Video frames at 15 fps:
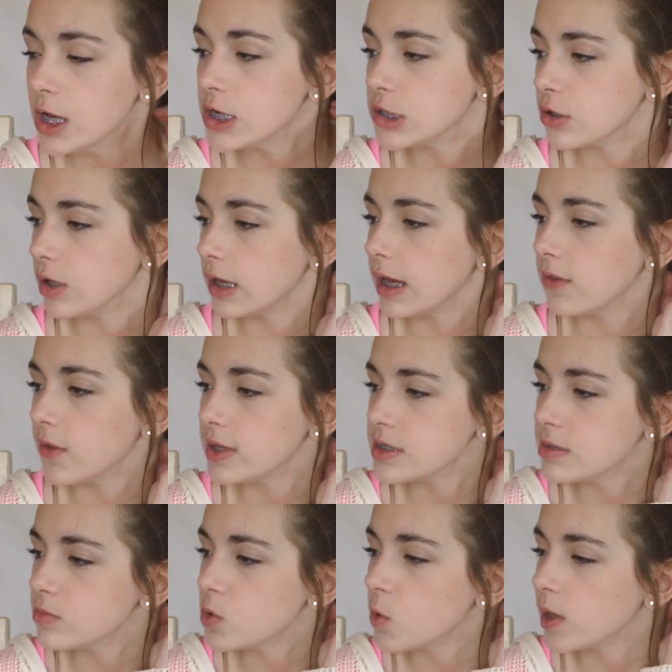So like unless
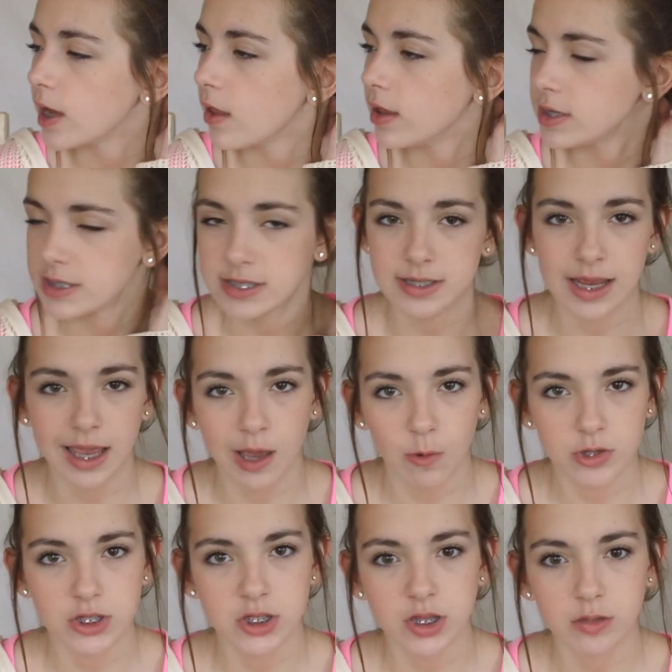I'm going out, like today I
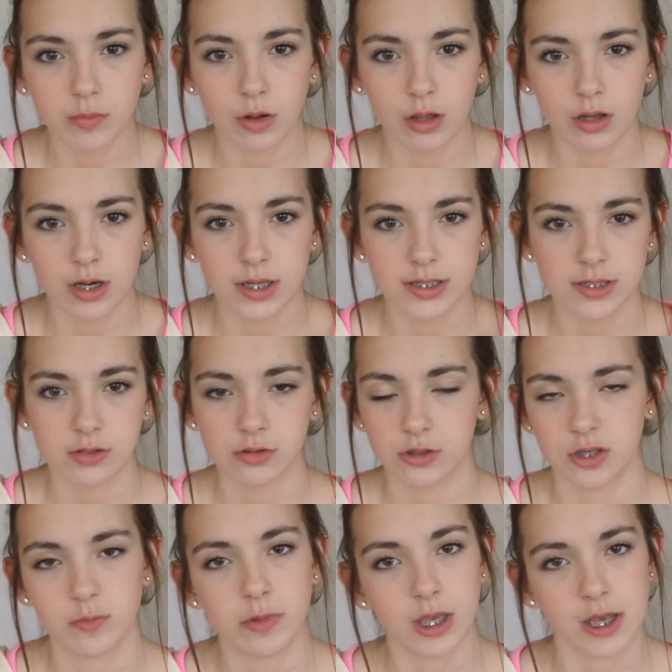went to the mall and it still
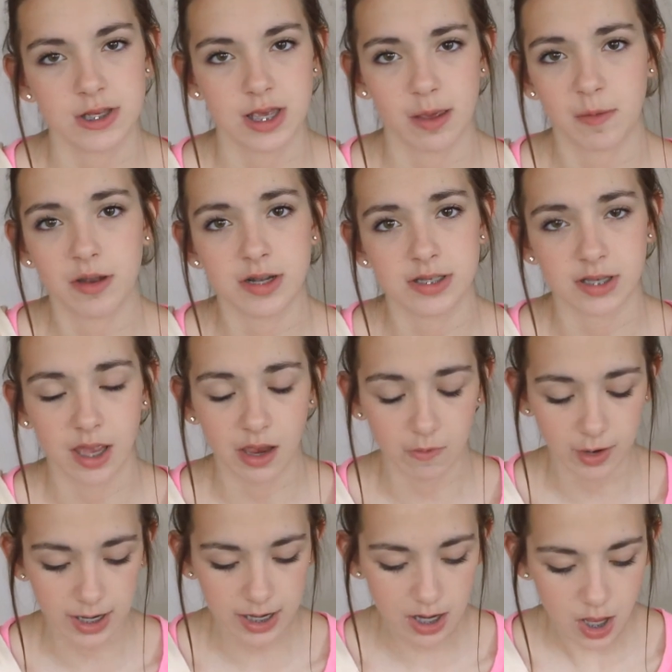took me like 10 minutes to get
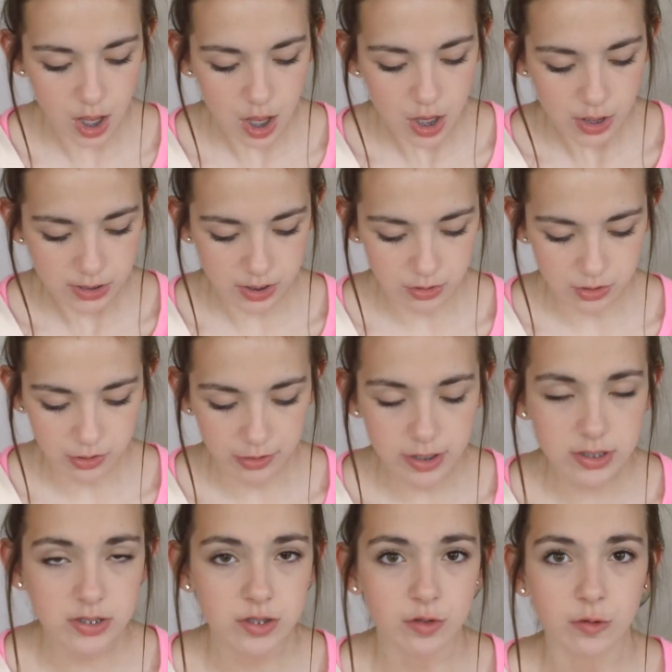ready. So
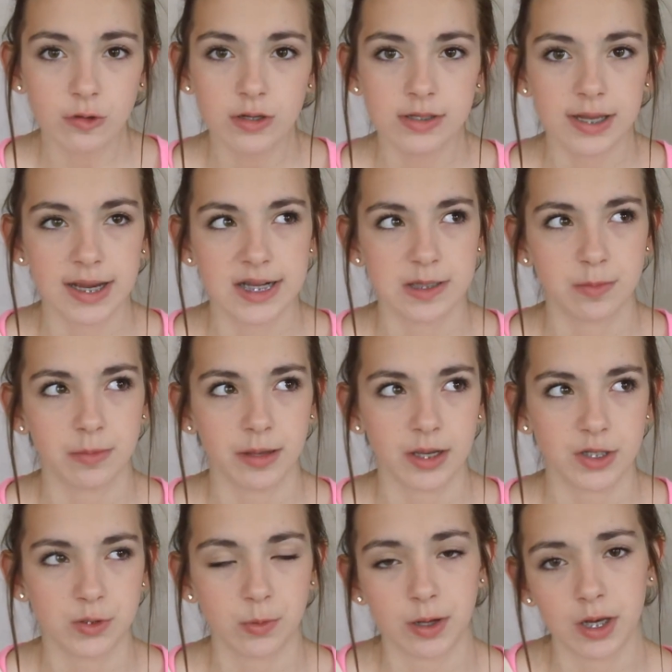during school it takes me
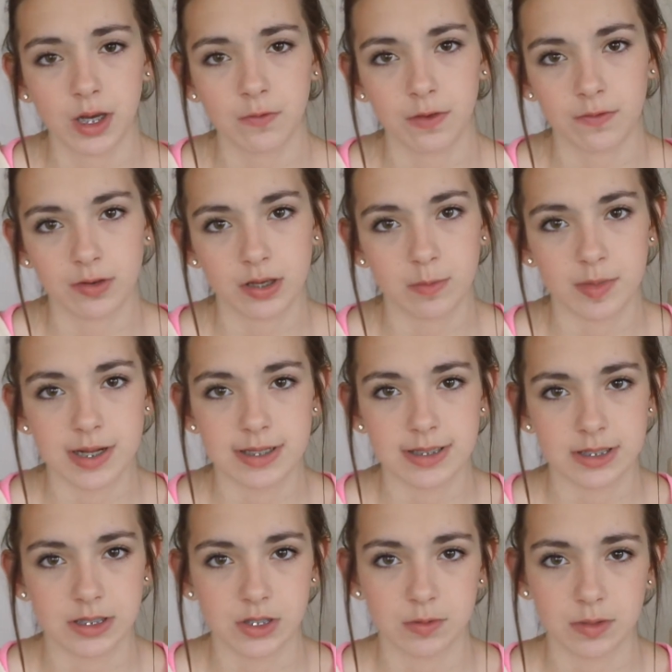like 20 or 15
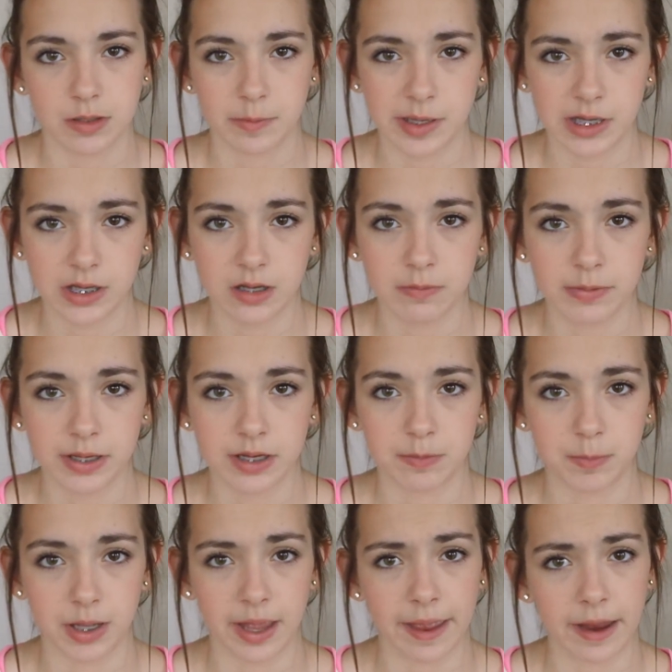minutes to do my makeup
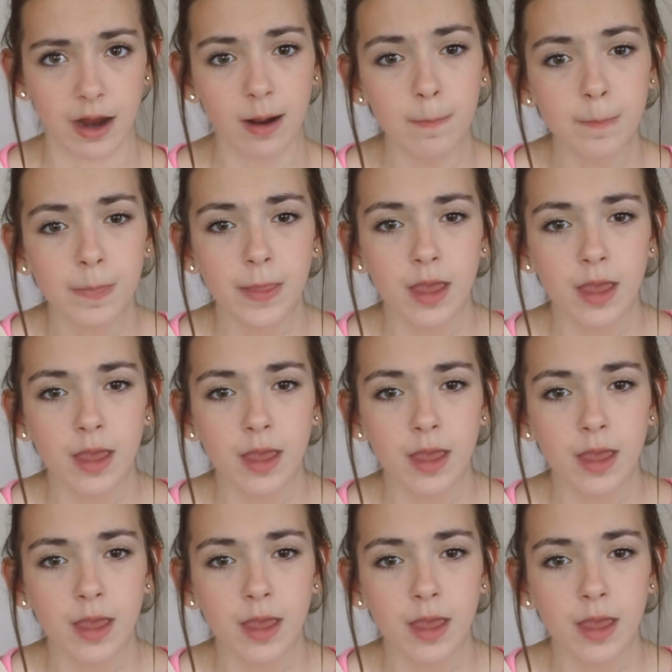and my hair.